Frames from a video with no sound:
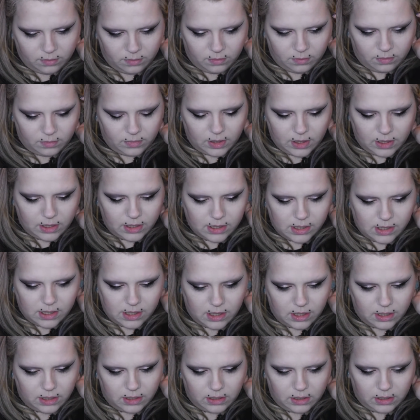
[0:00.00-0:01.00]
Instant
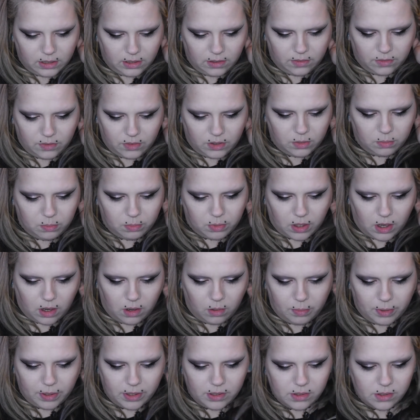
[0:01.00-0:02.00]
Lift Brow
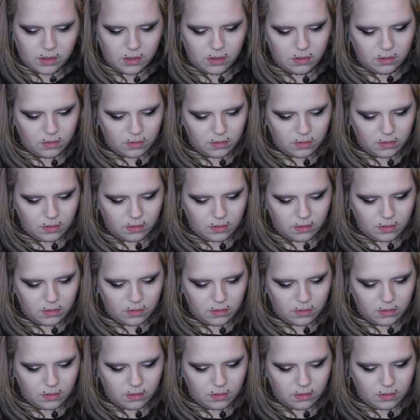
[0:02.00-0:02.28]
Pencil.